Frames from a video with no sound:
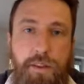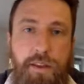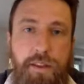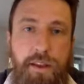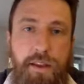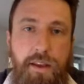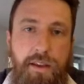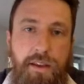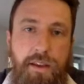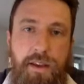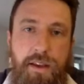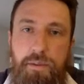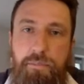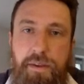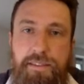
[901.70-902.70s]
with
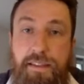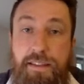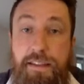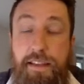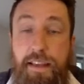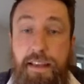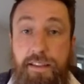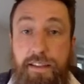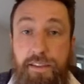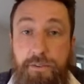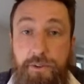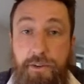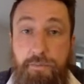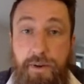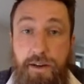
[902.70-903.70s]
basically any
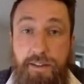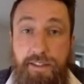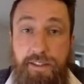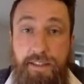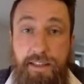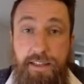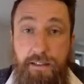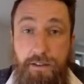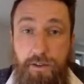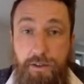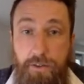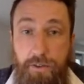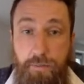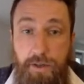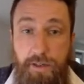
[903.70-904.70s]
third-party data logger
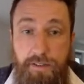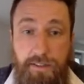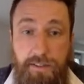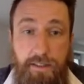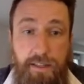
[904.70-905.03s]
on the market,